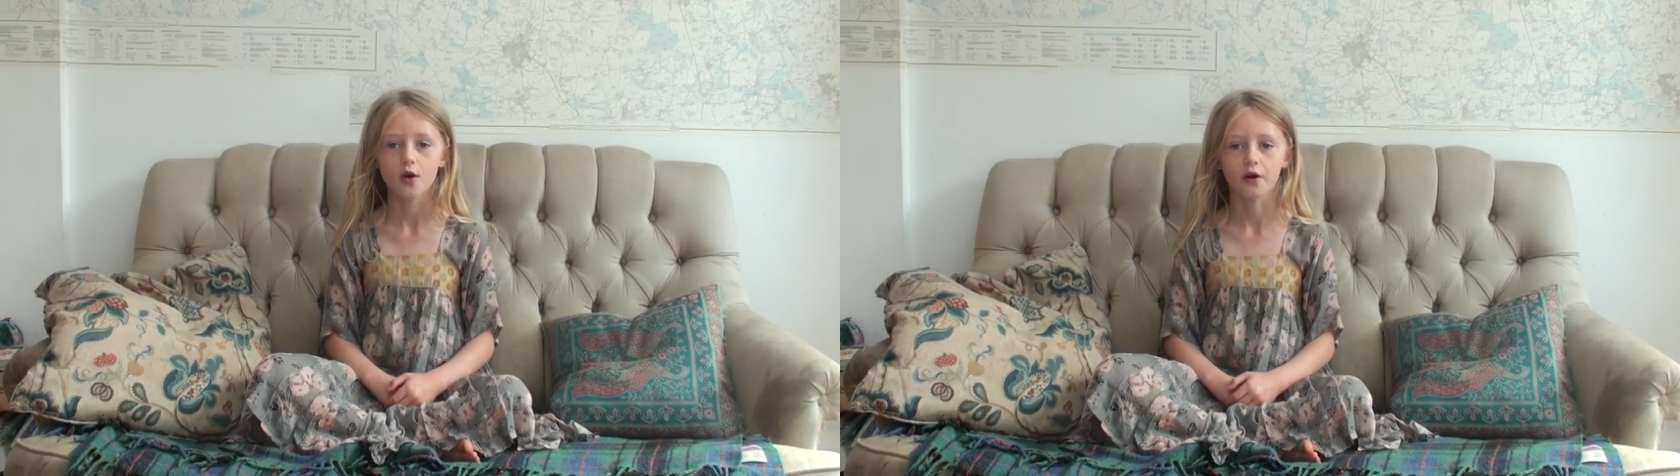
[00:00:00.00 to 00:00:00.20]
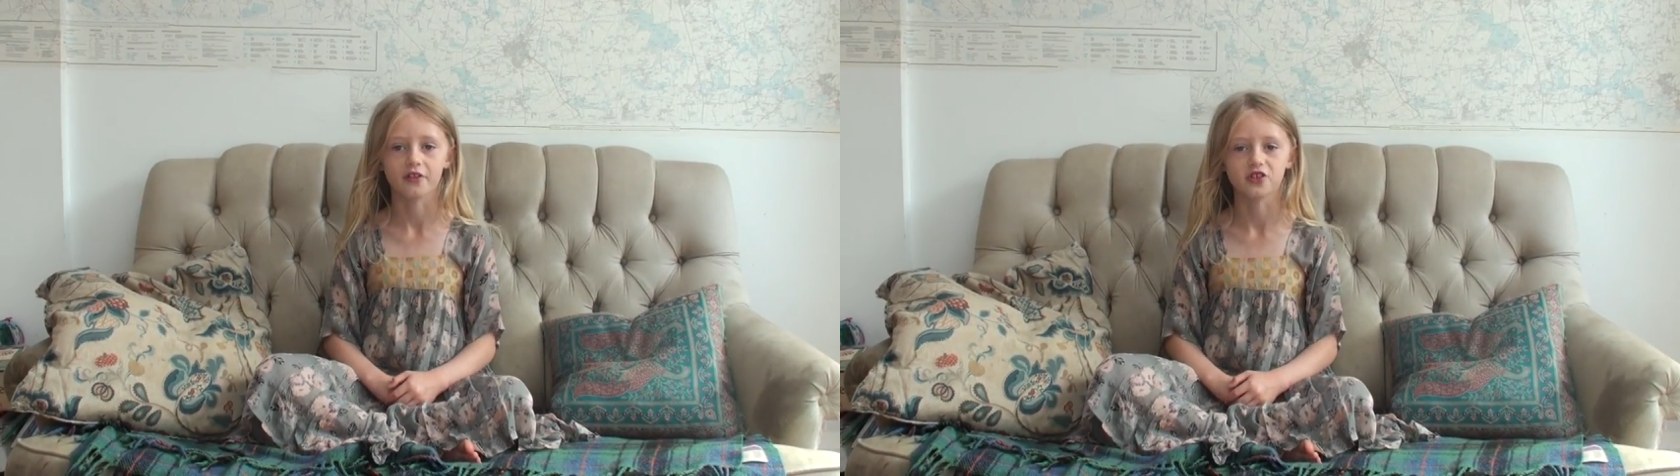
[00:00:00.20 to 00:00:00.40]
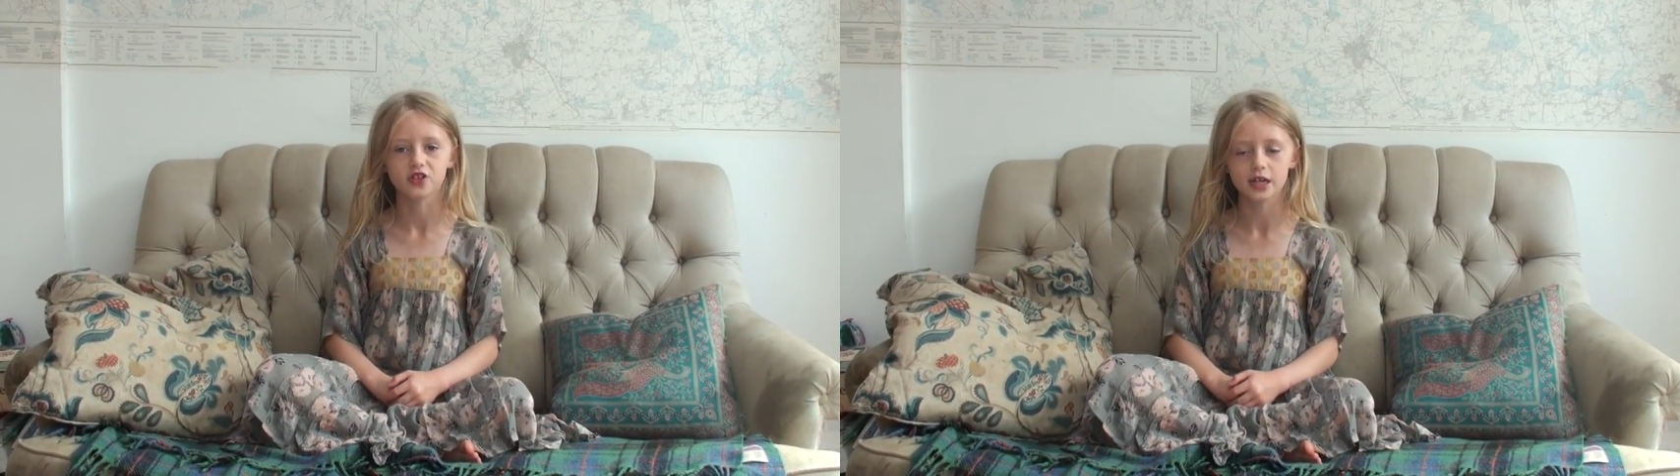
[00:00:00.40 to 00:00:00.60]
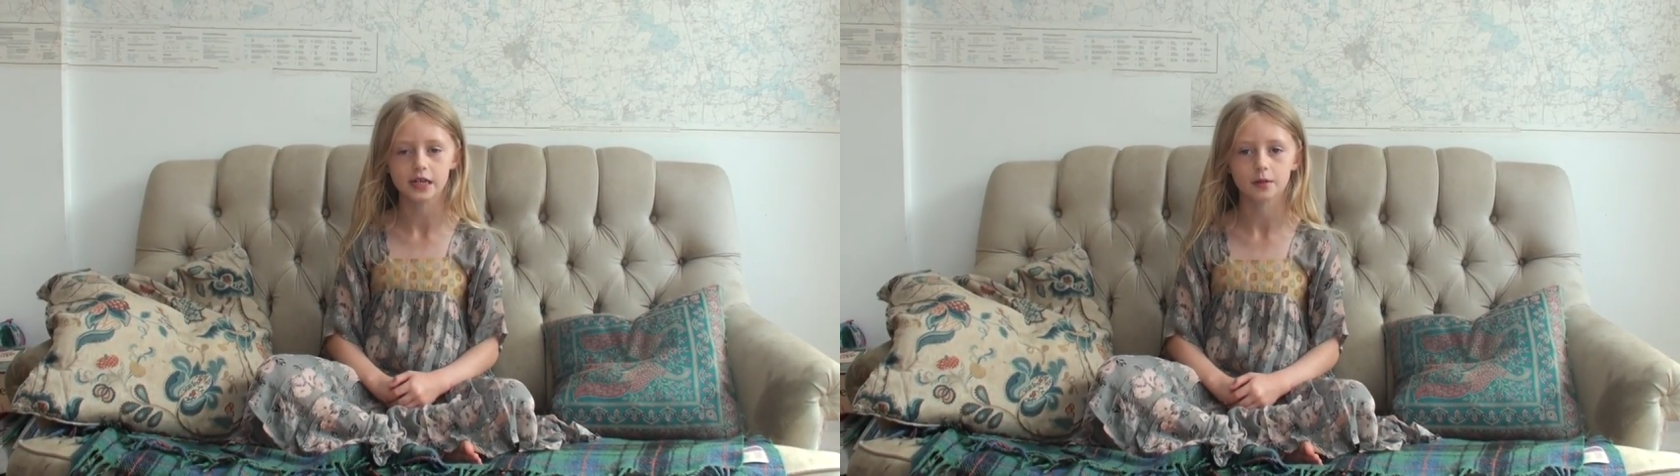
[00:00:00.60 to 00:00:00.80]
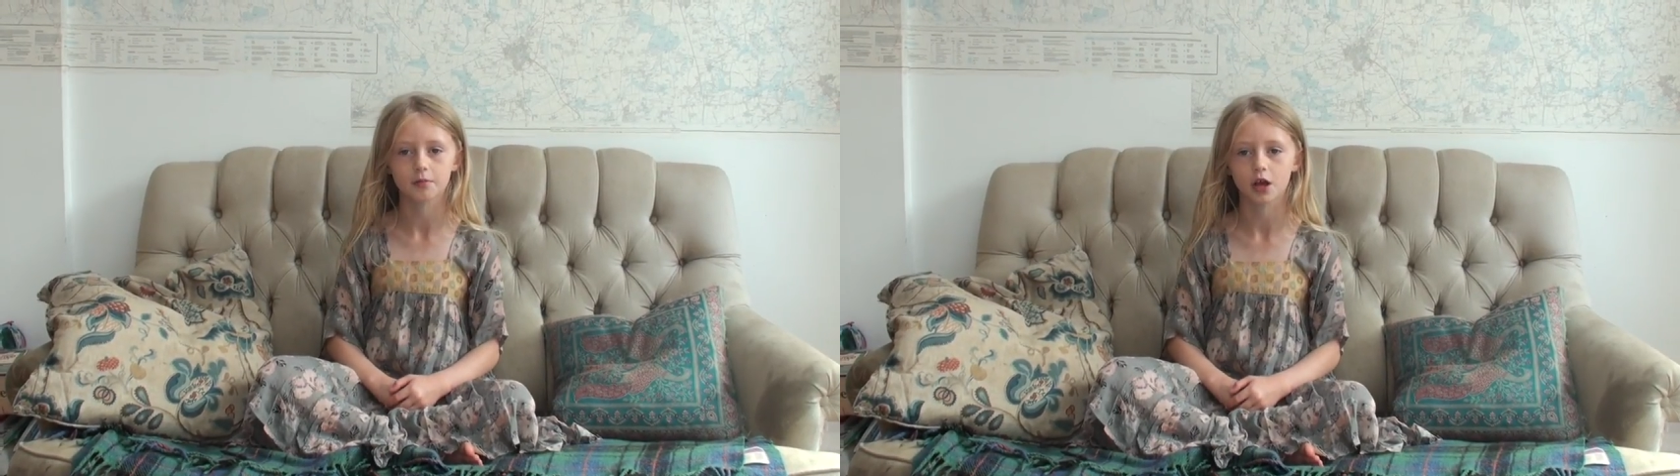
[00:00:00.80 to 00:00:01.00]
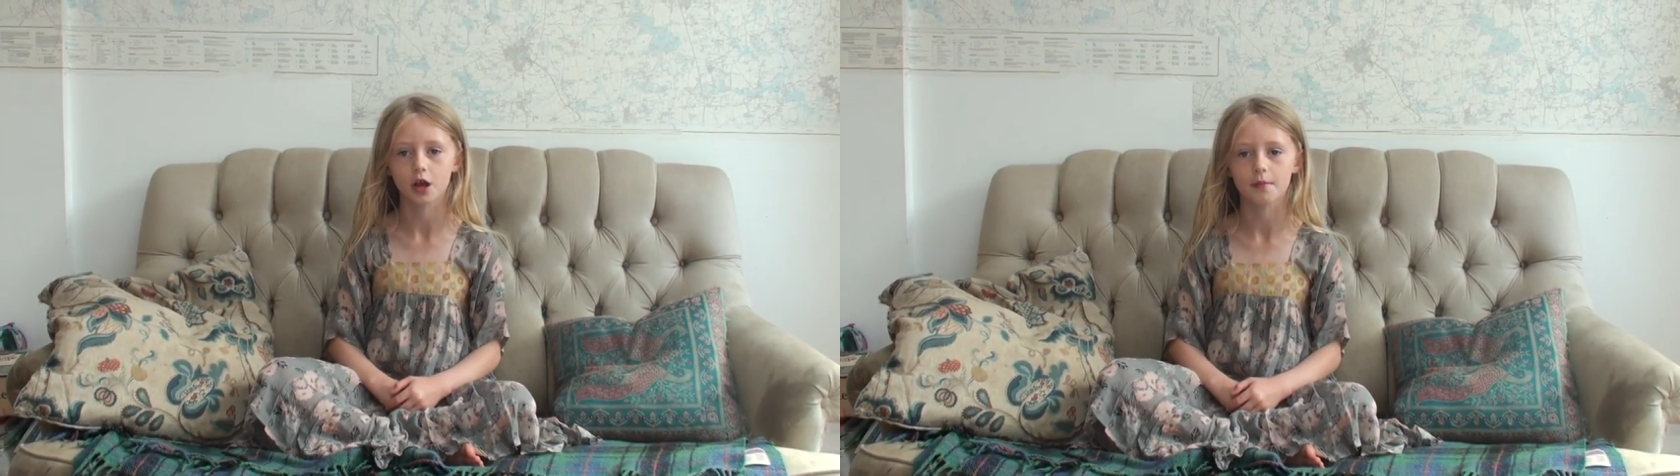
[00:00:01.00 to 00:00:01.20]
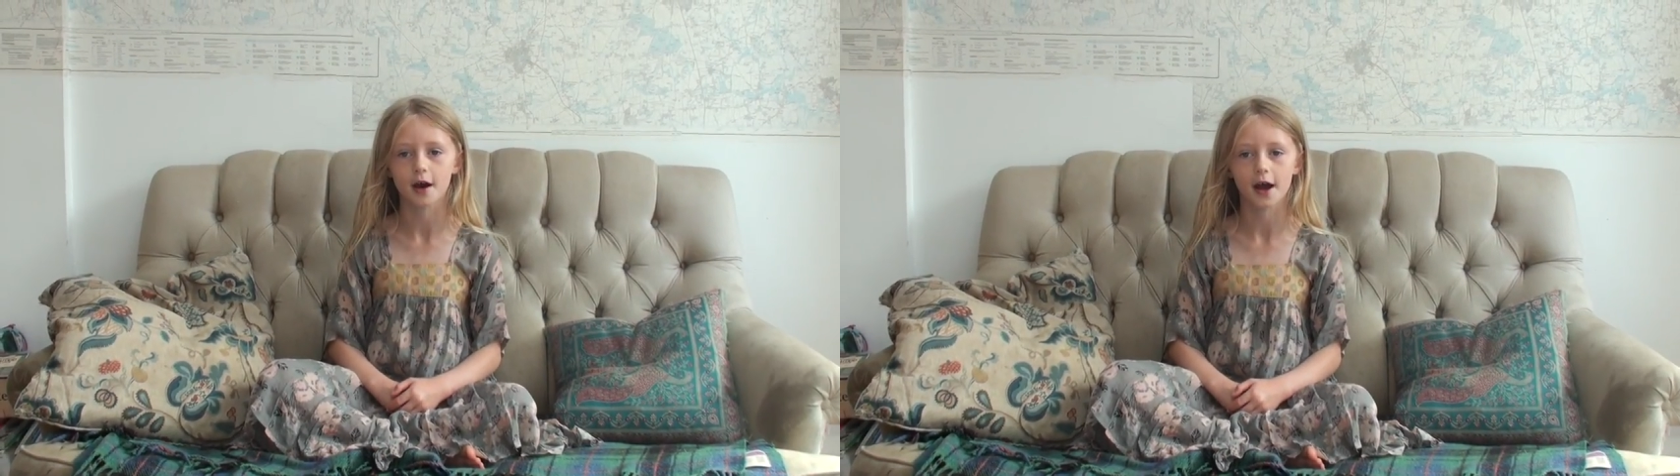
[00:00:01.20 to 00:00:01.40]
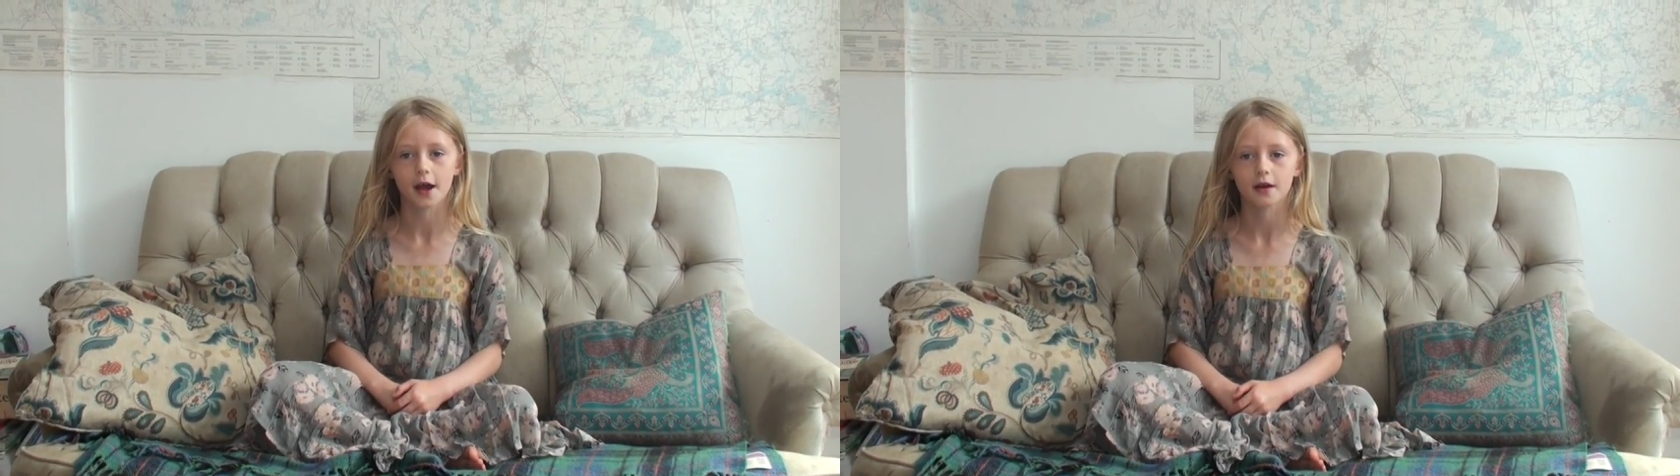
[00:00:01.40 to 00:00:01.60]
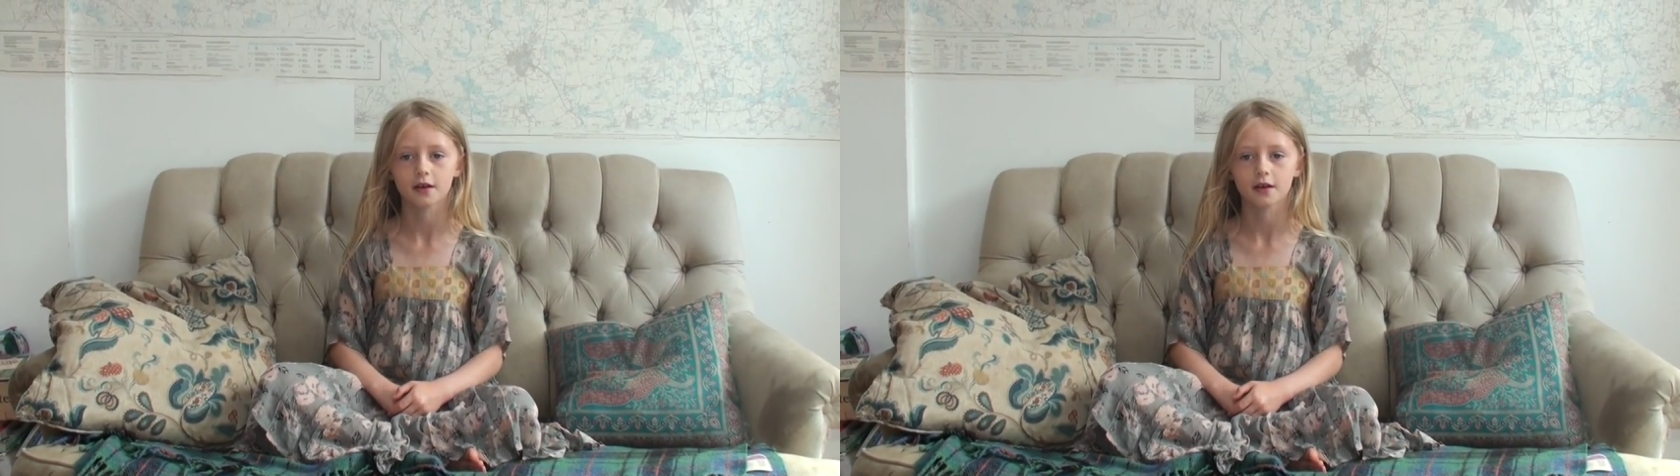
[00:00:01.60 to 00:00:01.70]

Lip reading: while the gentlemen go by.